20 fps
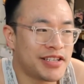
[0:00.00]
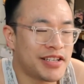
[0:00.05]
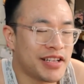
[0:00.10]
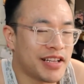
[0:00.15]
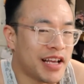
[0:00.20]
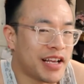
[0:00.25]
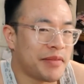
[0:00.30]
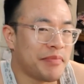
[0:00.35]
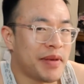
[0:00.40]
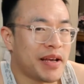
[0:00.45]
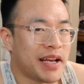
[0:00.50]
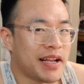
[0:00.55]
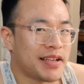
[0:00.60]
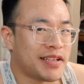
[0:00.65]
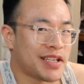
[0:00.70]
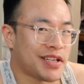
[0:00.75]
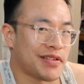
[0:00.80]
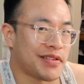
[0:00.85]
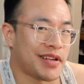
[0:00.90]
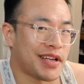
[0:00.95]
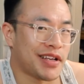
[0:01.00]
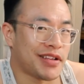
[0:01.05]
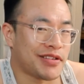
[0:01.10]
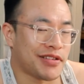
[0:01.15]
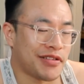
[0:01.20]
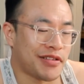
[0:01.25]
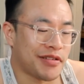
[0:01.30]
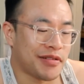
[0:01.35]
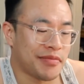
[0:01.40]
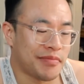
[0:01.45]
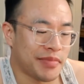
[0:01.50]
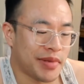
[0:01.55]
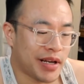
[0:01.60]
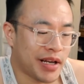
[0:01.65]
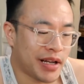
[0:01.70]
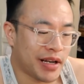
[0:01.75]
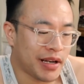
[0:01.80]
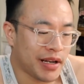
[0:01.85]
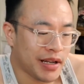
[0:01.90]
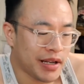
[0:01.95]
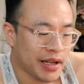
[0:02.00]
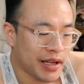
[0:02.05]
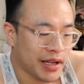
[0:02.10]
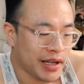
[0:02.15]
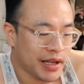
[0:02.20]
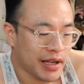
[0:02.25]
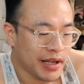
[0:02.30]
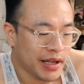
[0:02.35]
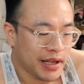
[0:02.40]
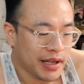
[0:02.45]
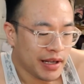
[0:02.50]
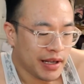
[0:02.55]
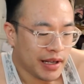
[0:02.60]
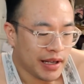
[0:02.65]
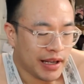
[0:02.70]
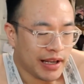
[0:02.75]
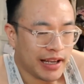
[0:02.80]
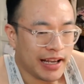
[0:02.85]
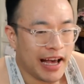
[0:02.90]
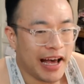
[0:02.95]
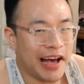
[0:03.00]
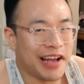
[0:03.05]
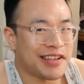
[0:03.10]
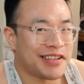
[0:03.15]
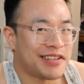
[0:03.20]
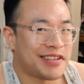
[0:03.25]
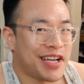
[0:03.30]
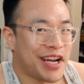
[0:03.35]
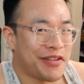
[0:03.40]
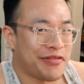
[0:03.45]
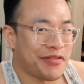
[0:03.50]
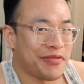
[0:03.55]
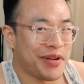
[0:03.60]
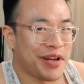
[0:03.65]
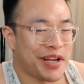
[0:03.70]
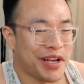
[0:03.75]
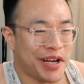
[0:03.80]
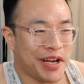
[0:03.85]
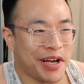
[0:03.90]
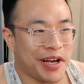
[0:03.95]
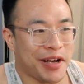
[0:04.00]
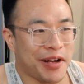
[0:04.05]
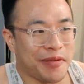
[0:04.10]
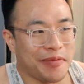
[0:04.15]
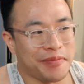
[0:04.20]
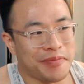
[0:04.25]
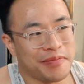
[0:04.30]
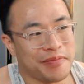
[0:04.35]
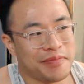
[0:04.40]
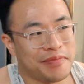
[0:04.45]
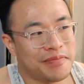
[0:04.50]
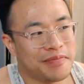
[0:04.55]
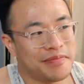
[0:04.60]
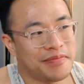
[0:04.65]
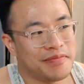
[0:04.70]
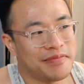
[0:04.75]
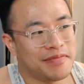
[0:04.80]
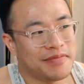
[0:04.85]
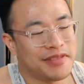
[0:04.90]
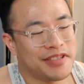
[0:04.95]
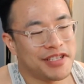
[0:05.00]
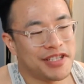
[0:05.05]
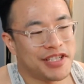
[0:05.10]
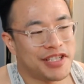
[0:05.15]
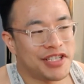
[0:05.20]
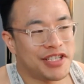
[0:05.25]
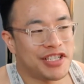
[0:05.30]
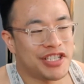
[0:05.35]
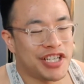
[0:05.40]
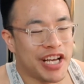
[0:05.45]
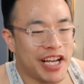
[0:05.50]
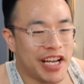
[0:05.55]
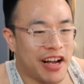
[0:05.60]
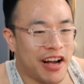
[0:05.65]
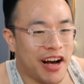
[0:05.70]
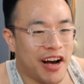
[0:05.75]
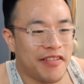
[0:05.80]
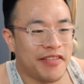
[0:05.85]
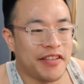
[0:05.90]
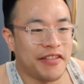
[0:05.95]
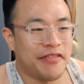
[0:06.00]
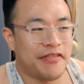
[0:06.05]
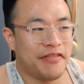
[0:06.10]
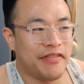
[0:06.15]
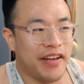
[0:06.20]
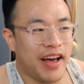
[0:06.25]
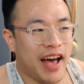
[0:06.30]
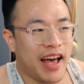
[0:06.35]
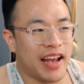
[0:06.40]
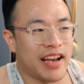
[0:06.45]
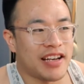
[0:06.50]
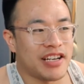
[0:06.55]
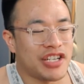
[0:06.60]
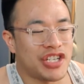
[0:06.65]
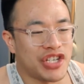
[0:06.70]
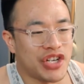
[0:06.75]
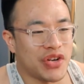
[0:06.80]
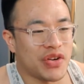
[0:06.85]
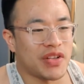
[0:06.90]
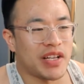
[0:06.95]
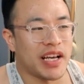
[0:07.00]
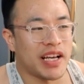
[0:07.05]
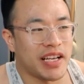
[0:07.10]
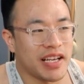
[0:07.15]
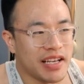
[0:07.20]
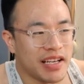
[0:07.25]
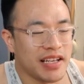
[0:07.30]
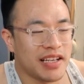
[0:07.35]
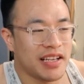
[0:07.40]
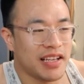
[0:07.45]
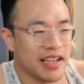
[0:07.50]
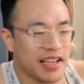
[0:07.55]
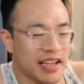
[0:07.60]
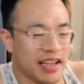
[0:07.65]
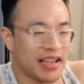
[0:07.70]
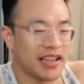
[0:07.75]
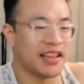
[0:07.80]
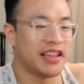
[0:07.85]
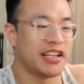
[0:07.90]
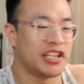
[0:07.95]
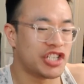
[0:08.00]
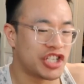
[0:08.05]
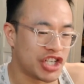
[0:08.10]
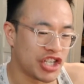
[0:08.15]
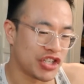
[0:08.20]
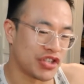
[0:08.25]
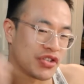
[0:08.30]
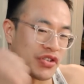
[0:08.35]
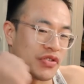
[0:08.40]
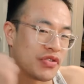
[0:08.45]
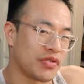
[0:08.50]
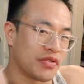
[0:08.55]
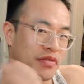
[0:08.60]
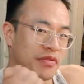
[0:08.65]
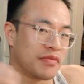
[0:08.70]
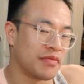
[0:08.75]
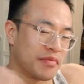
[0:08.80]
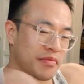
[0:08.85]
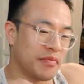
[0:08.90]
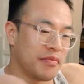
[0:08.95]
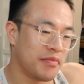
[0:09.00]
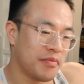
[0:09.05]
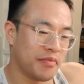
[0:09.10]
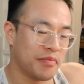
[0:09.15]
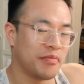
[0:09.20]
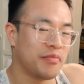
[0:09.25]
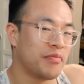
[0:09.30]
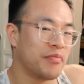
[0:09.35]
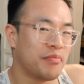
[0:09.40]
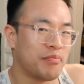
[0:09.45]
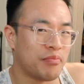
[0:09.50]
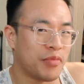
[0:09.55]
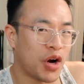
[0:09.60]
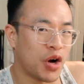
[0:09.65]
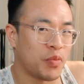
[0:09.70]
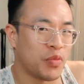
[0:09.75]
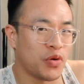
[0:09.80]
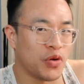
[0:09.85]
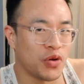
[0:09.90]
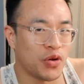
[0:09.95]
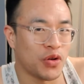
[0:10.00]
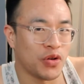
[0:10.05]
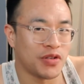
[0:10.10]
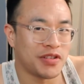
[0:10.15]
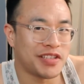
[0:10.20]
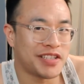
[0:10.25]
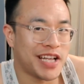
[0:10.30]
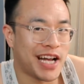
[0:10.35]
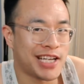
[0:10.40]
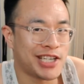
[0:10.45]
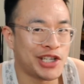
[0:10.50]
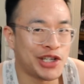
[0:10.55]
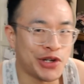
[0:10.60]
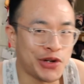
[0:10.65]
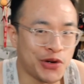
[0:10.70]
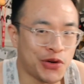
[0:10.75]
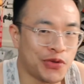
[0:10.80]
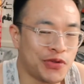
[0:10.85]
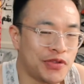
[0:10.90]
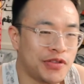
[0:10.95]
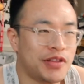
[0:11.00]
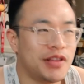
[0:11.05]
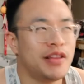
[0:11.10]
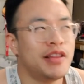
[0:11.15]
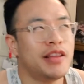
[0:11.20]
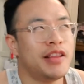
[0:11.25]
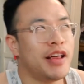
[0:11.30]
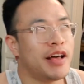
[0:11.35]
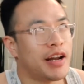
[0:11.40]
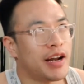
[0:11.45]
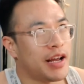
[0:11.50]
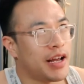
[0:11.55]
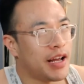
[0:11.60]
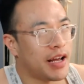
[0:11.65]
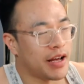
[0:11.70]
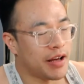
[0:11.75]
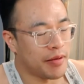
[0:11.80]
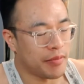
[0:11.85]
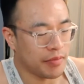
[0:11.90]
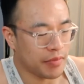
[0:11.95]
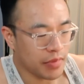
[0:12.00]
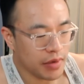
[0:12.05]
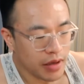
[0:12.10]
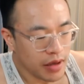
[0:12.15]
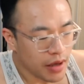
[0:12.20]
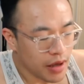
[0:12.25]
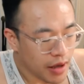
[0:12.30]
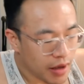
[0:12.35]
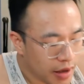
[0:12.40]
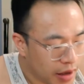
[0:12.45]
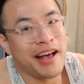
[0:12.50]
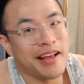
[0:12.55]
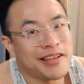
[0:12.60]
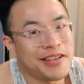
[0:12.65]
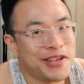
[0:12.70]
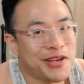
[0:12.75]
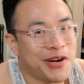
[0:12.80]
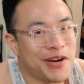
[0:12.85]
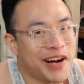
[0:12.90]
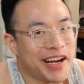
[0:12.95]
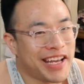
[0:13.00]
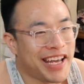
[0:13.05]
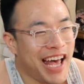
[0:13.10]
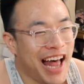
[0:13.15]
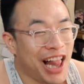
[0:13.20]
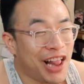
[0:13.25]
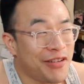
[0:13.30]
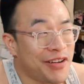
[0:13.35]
just to like make it sound nicer. But yeah, it's time for me to shed off the fat and show like the chiseled marble statue that I am. But yeah, so a